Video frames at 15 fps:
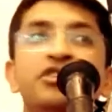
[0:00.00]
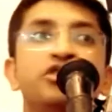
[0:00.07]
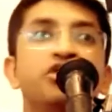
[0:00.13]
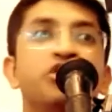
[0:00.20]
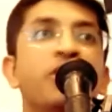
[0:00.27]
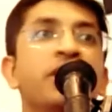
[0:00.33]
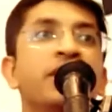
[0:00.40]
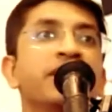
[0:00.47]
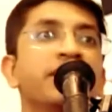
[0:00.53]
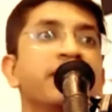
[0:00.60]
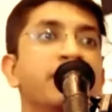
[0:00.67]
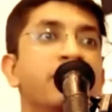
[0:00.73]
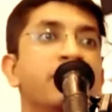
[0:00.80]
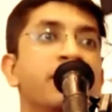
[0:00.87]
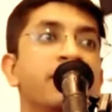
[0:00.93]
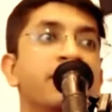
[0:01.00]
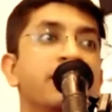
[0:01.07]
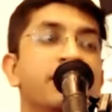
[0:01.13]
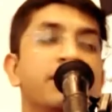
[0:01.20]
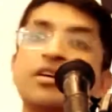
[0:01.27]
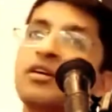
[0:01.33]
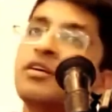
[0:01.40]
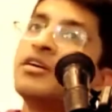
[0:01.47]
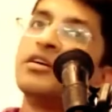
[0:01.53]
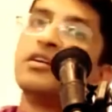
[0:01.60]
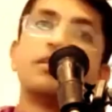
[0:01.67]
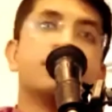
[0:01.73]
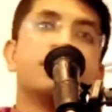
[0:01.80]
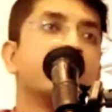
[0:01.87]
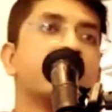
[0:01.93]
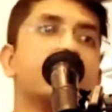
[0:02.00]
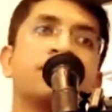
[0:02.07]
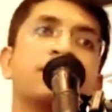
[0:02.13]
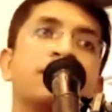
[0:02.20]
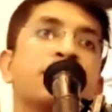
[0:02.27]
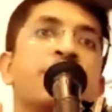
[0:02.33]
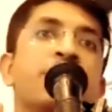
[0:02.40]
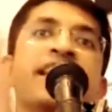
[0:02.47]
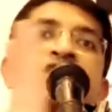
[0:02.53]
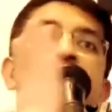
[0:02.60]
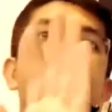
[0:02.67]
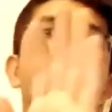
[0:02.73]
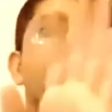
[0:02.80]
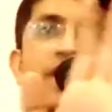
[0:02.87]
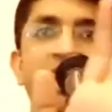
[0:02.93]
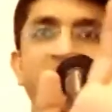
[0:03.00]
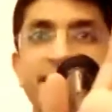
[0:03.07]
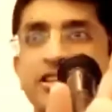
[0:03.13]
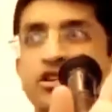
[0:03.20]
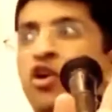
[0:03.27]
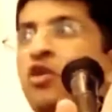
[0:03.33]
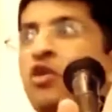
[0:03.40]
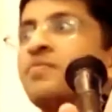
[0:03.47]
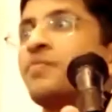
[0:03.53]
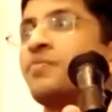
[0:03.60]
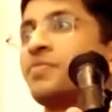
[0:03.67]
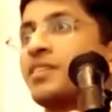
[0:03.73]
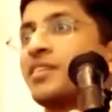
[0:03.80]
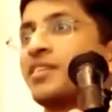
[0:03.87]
threw it in the Yamuna. Please don't try it at home.